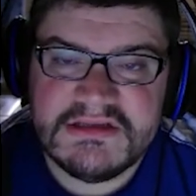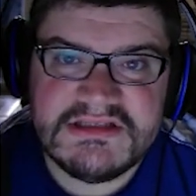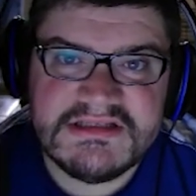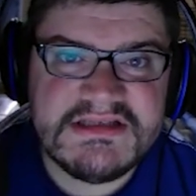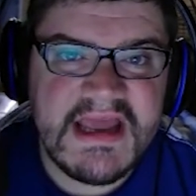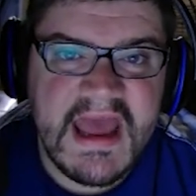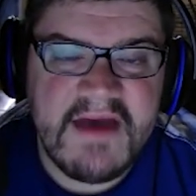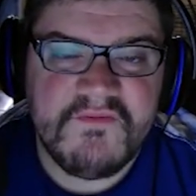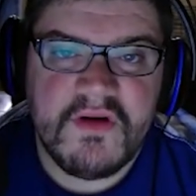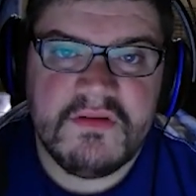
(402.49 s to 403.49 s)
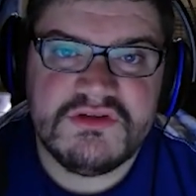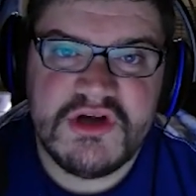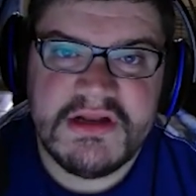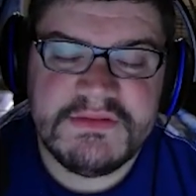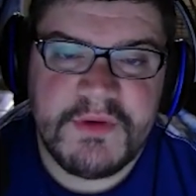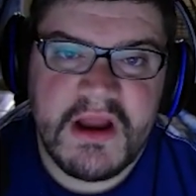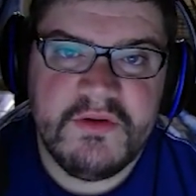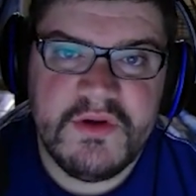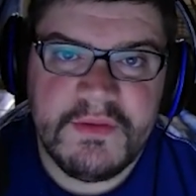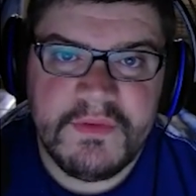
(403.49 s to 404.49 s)
Since they have Trent Brown
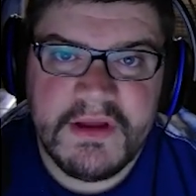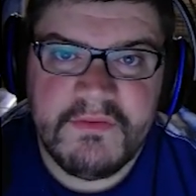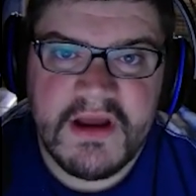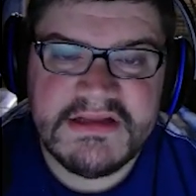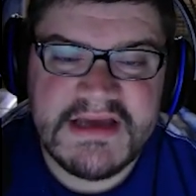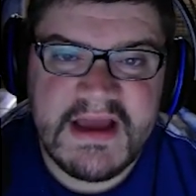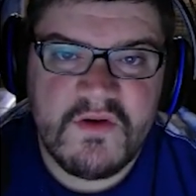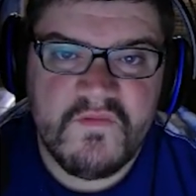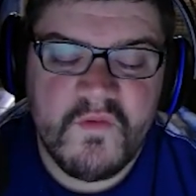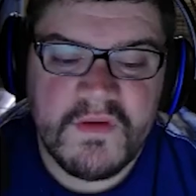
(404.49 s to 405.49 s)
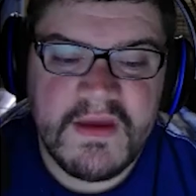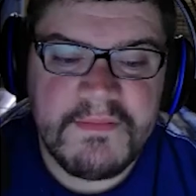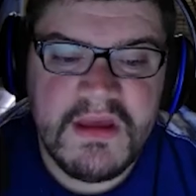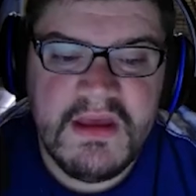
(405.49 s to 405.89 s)
who can play right tackle for them,